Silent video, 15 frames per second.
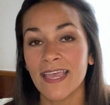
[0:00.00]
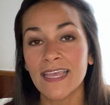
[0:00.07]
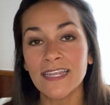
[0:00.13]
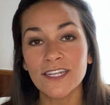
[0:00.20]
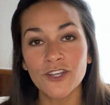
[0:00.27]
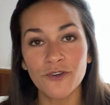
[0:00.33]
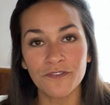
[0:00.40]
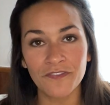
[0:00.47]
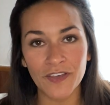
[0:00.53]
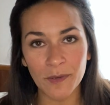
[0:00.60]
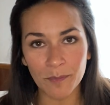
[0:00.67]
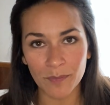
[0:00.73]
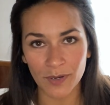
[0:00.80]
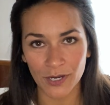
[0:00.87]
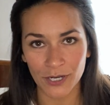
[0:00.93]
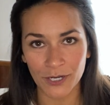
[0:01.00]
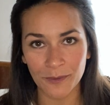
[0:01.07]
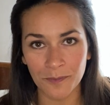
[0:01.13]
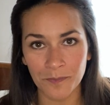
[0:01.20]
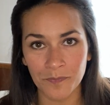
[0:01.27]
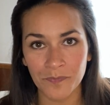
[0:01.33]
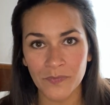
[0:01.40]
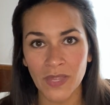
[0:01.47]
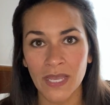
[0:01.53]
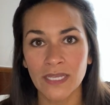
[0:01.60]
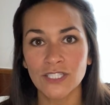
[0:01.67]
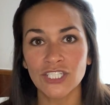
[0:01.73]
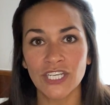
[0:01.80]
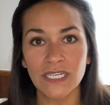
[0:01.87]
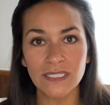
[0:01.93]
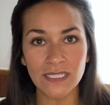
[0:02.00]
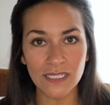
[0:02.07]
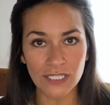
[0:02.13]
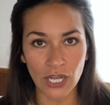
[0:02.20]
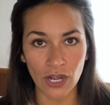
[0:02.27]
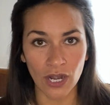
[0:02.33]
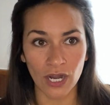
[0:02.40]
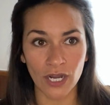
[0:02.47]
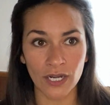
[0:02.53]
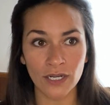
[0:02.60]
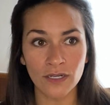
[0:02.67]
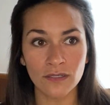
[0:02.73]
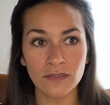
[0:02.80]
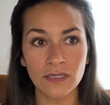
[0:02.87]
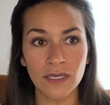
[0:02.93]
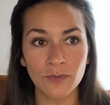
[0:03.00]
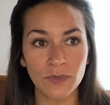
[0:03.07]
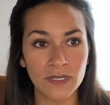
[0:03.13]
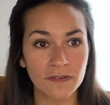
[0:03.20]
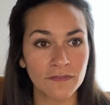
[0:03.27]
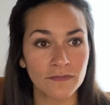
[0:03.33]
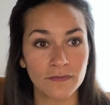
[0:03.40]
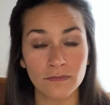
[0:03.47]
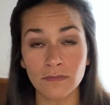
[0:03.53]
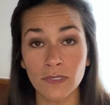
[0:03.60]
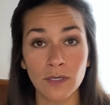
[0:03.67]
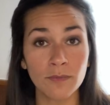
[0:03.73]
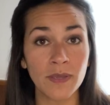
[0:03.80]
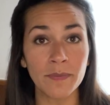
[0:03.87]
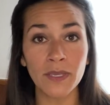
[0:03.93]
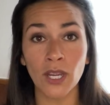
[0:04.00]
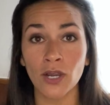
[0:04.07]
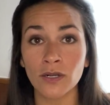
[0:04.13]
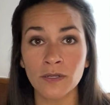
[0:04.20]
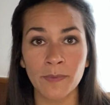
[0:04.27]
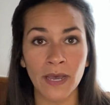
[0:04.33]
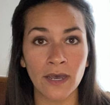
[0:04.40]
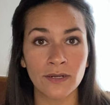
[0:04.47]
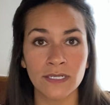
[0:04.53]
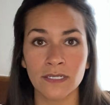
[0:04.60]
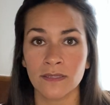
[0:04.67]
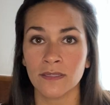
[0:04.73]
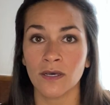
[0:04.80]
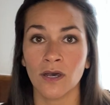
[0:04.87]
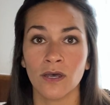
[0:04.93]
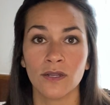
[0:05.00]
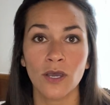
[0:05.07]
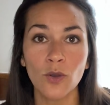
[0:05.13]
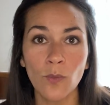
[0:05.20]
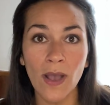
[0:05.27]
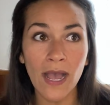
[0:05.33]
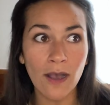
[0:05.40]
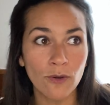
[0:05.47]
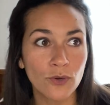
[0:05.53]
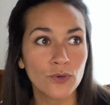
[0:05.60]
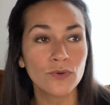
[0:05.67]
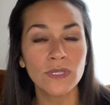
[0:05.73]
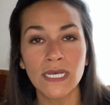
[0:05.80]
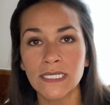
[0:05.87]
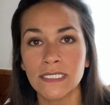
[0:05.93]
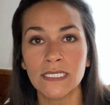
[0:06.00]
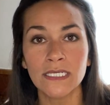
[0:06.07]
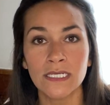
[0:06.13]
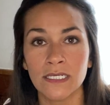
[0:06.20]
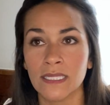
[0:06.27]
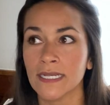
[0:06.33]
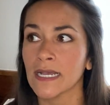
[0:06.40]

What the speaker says: in November, chances are they would have maybe heard about it and thought, oh wow, cool idea,